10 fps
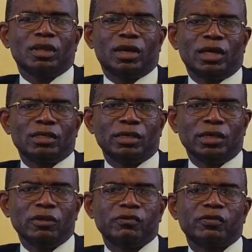I
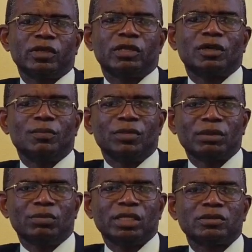gave a
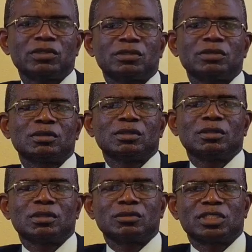commitment
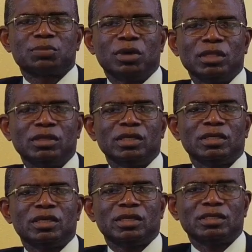to
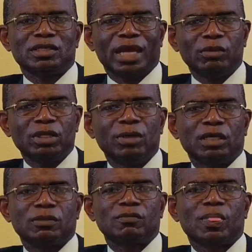responding in a timely
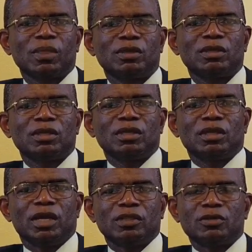manner
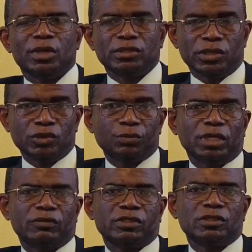and to maintain your
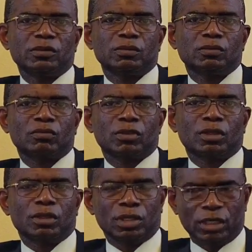privacy,
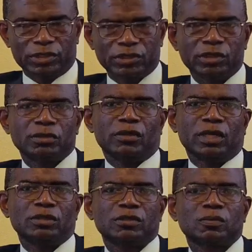and I'll stick to
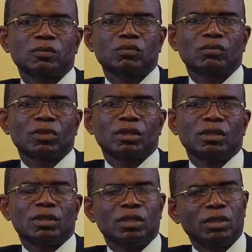that.
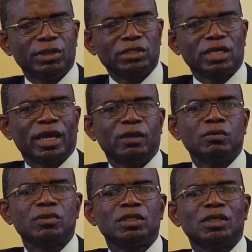In the
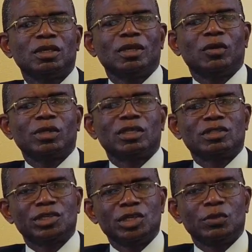meantime, we
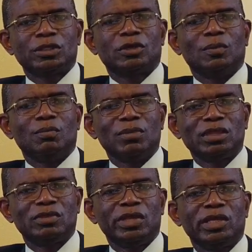continue with our
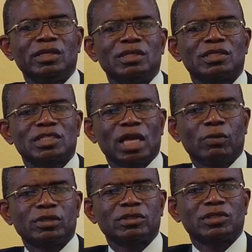midday
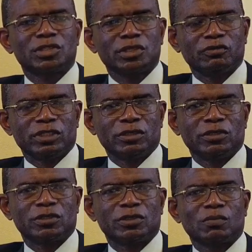Sabbath
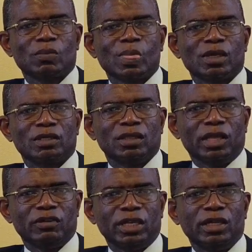services at
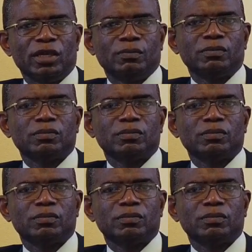11 a.m.